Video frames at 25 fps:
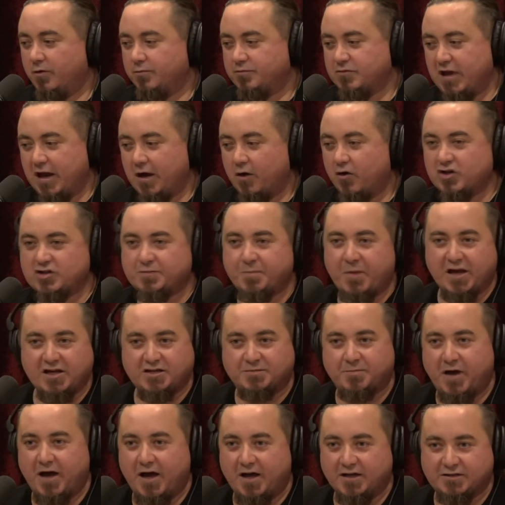
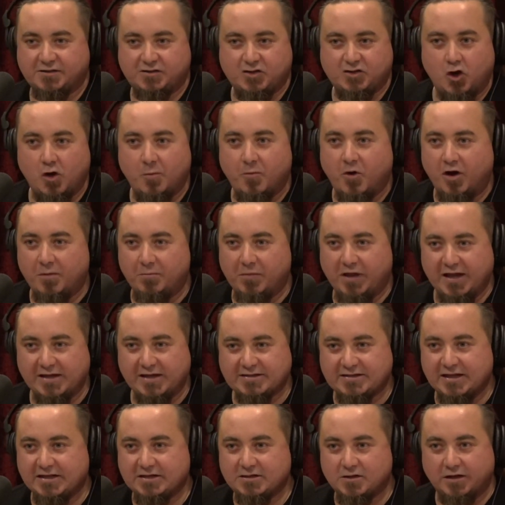aerospace parts, turbine
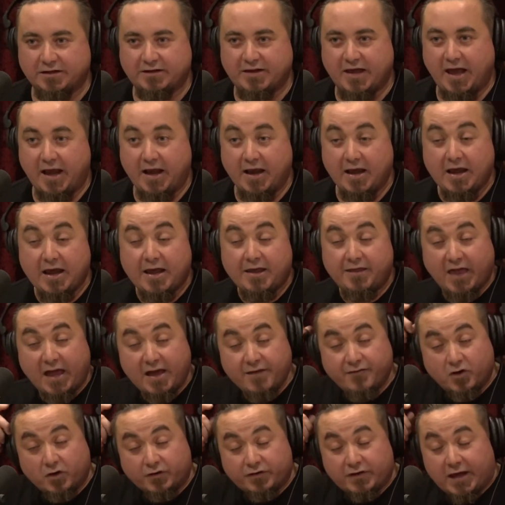blades, things like that.
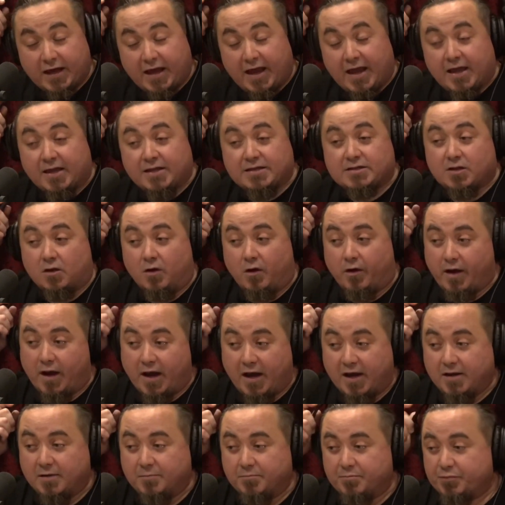They've got their hands on
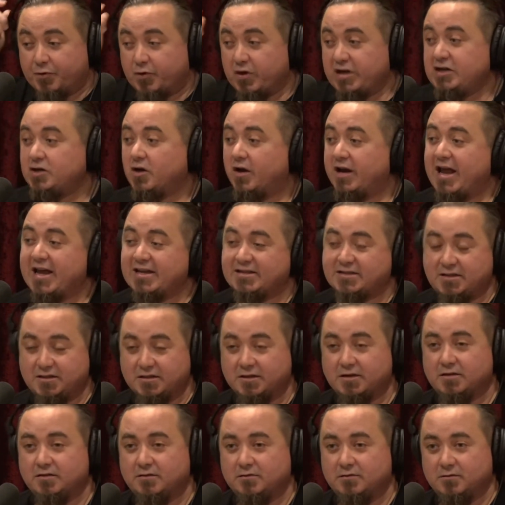a
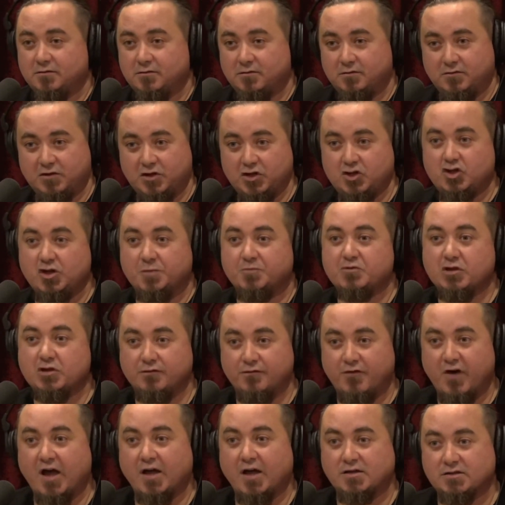pre-dynastic Egyptian
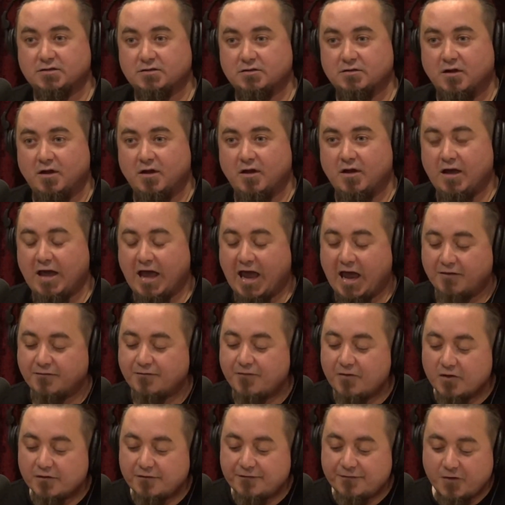vase. And
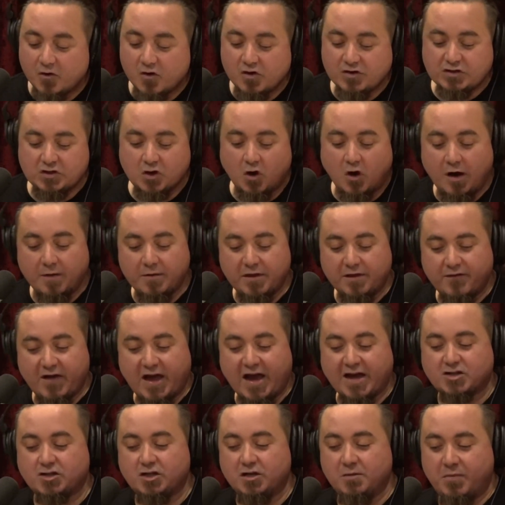for the first time, they've
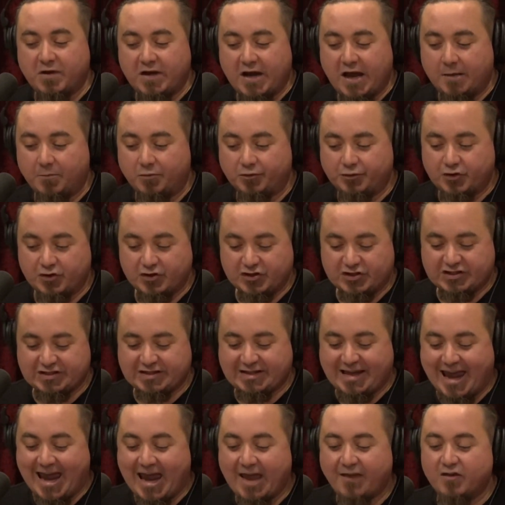actually been able to
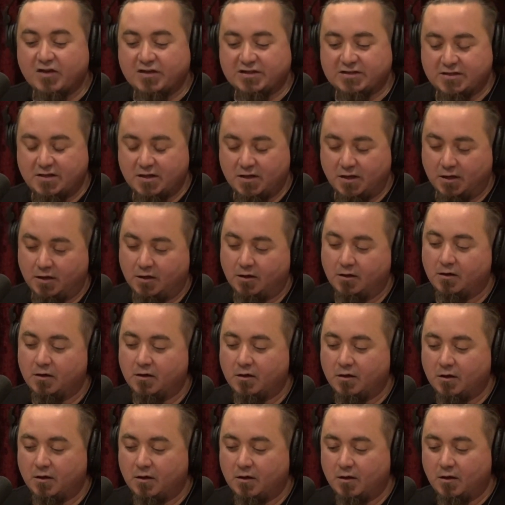scan this thing
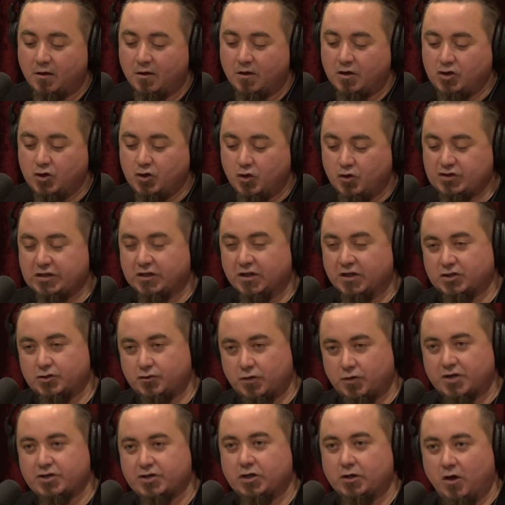using a
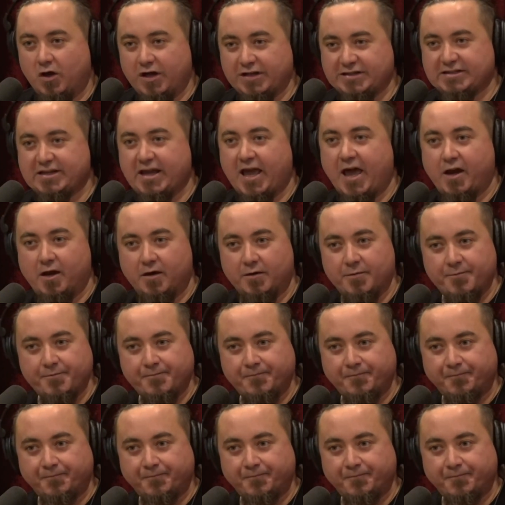structured light scanner